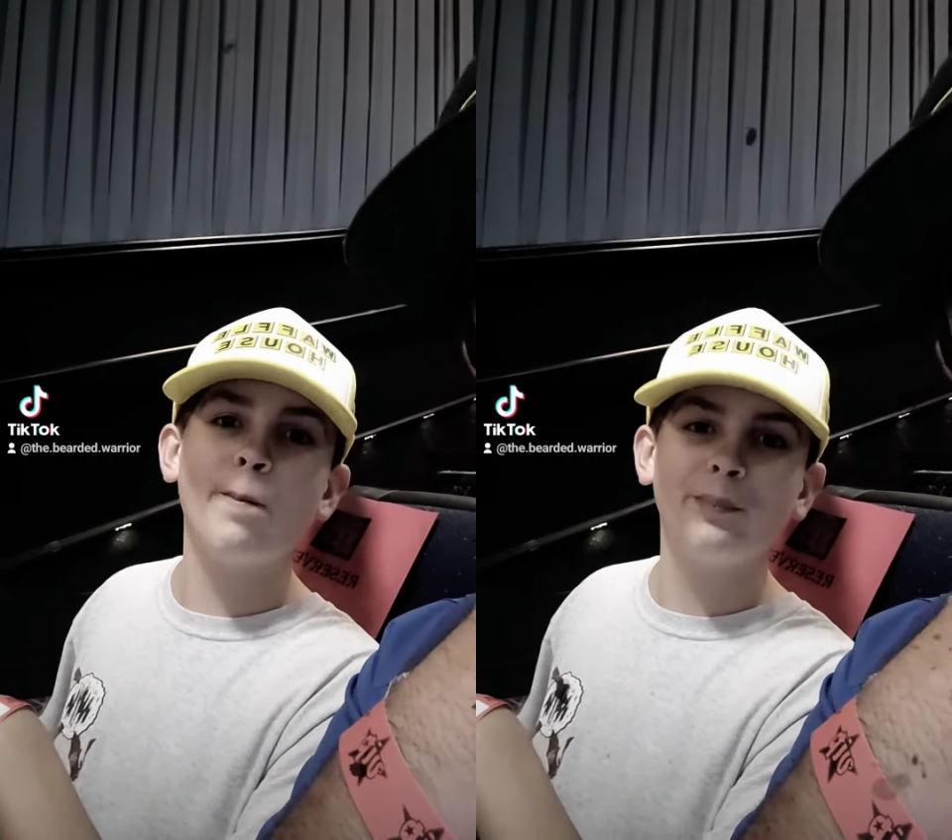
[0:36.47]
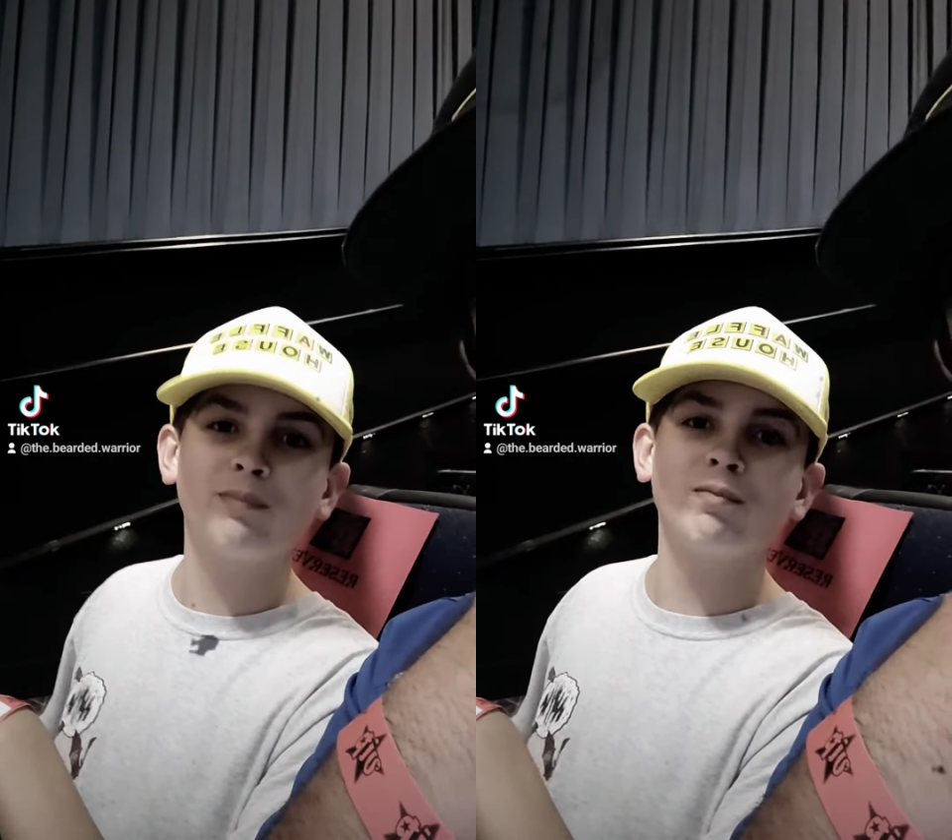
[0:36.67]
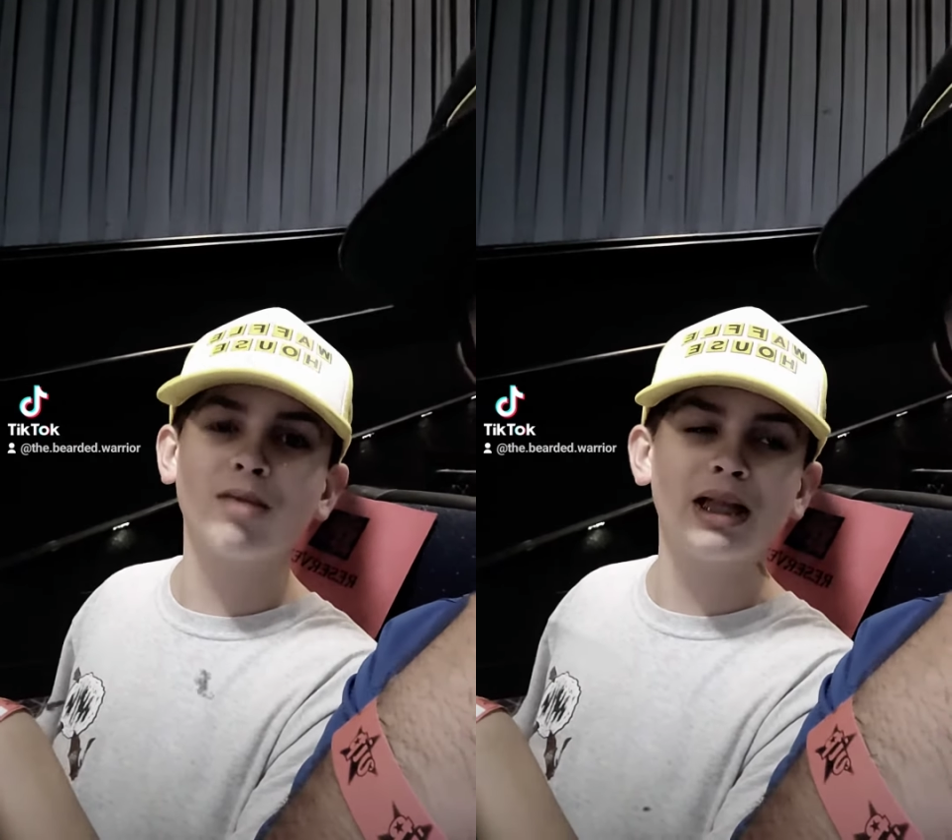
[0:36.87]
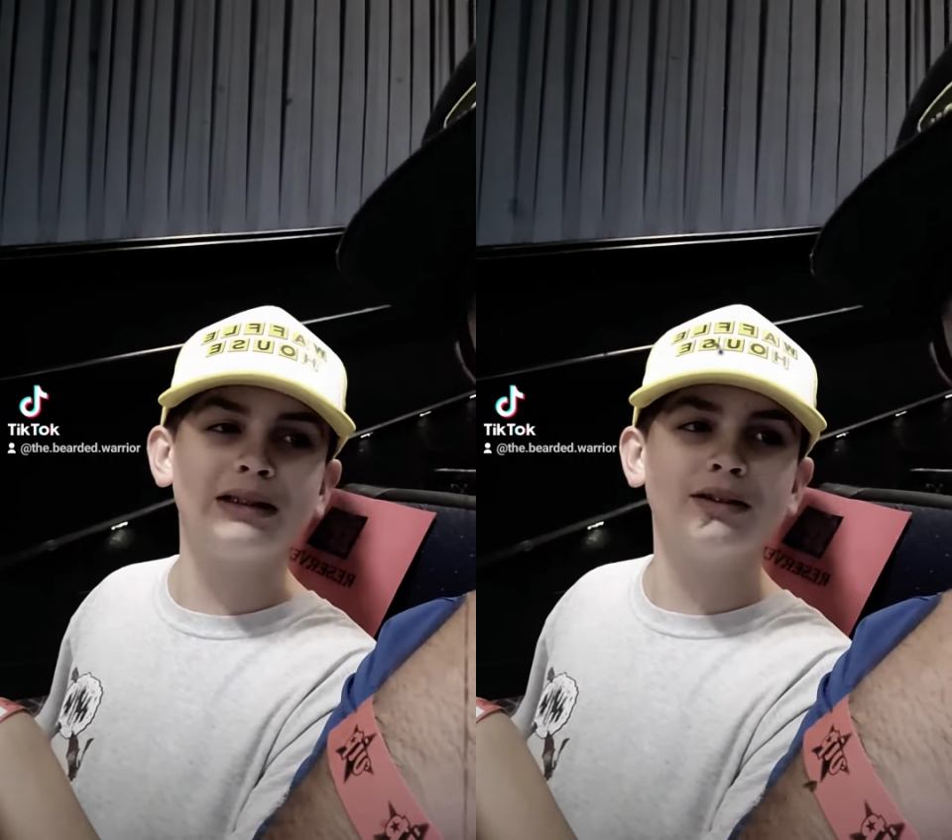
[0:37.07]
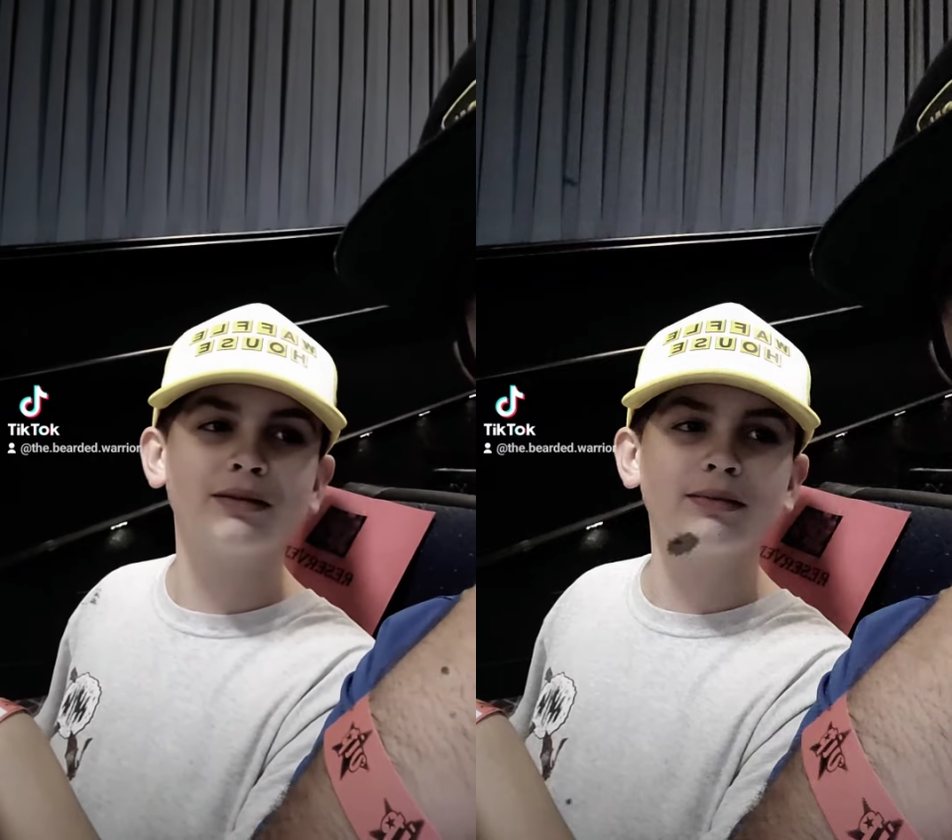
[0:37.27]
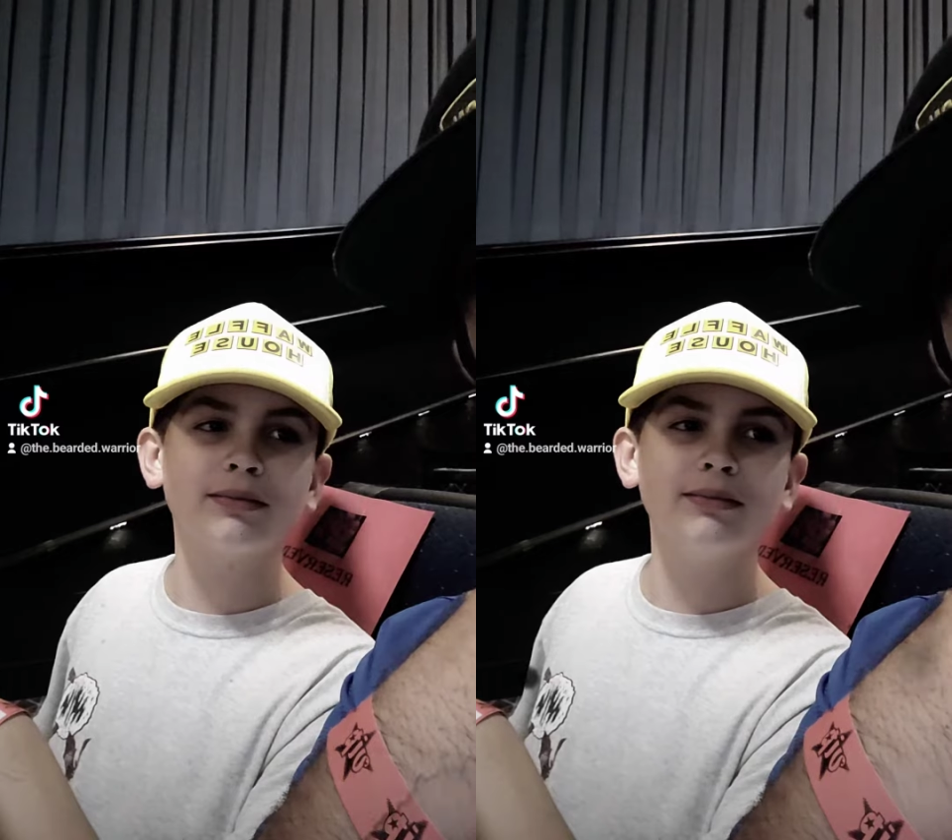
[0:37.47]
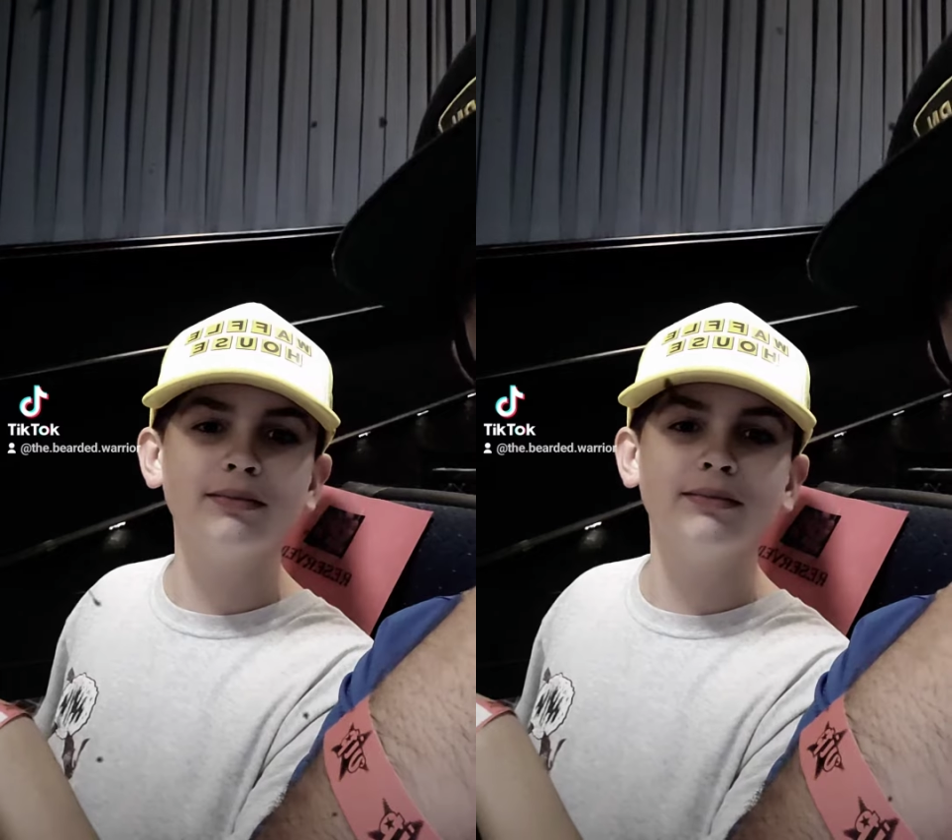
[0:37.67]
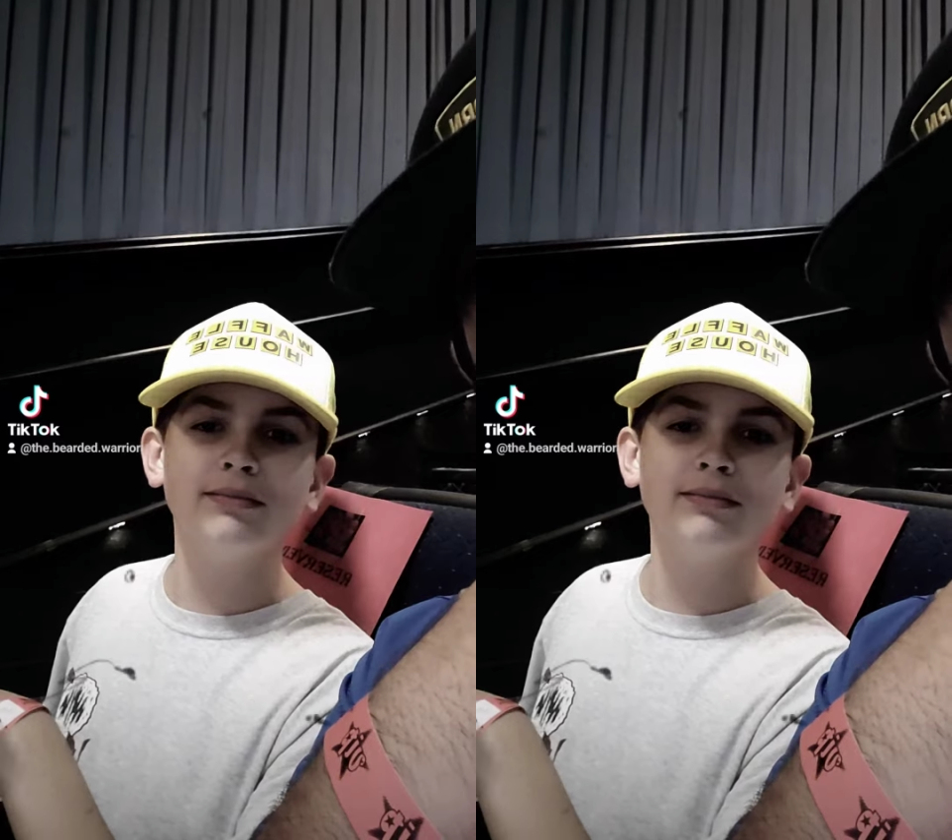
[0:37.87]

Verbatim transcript: not drawing a picture tonight?